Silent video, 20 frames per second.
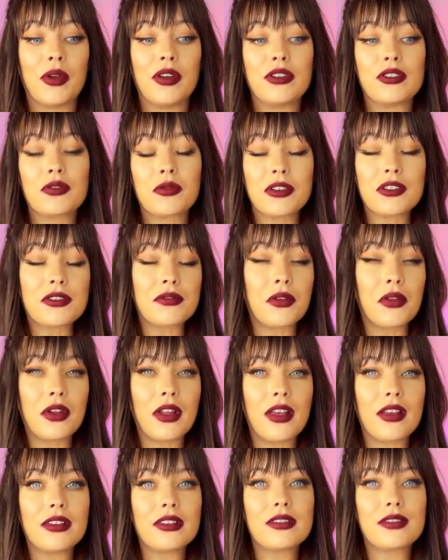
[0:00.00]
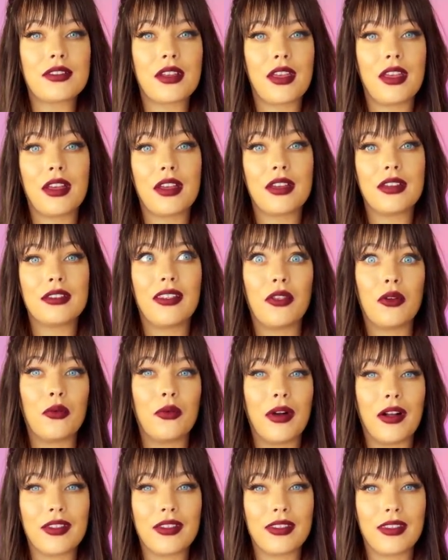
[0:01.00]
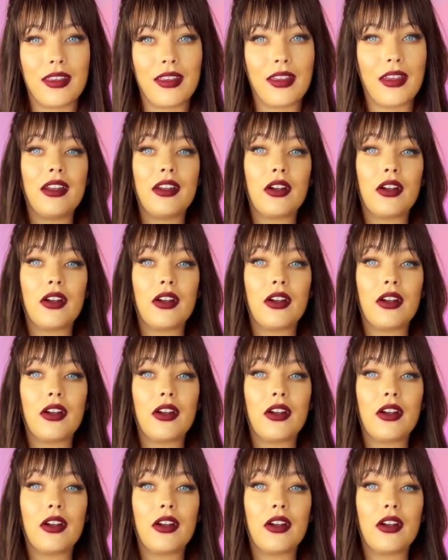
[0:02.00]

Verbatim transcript: resourcefulness and the wealthy.